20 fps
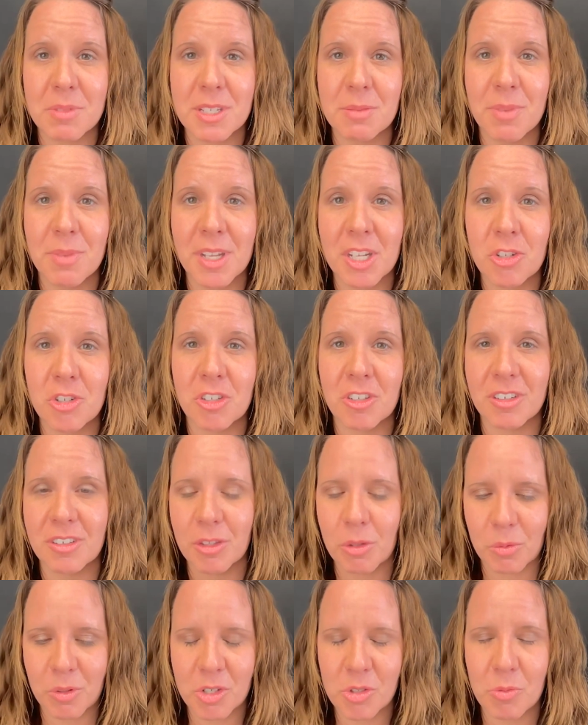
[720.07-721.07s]
and make sure
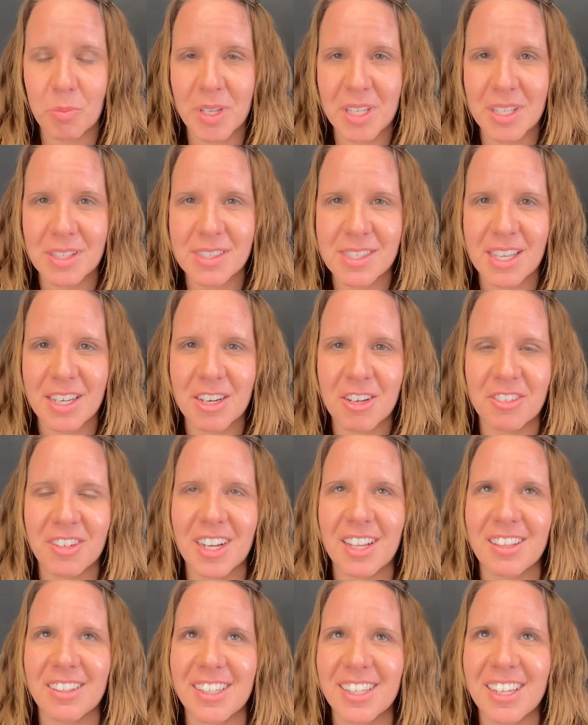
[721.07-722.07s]
the words were being said
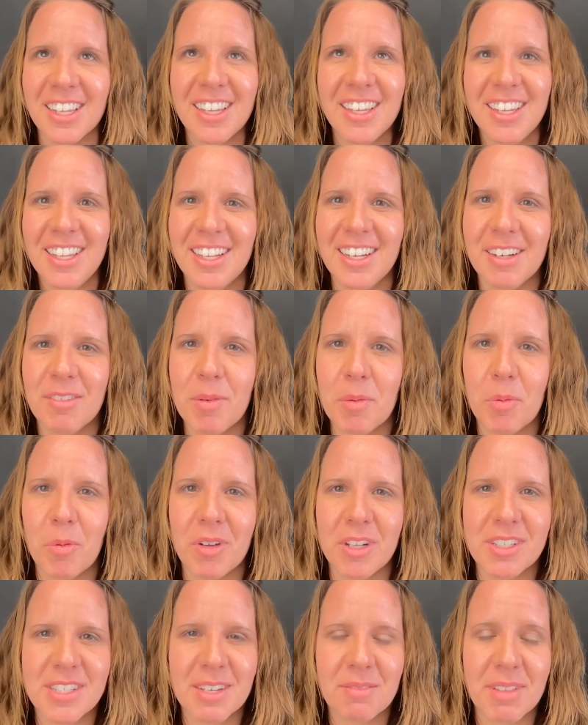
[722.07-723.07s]
correctly. And I remember
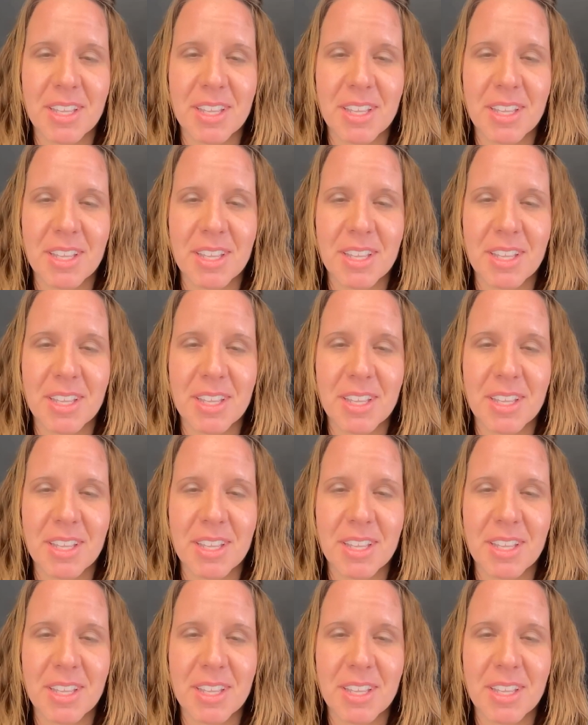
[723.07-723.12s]
one time,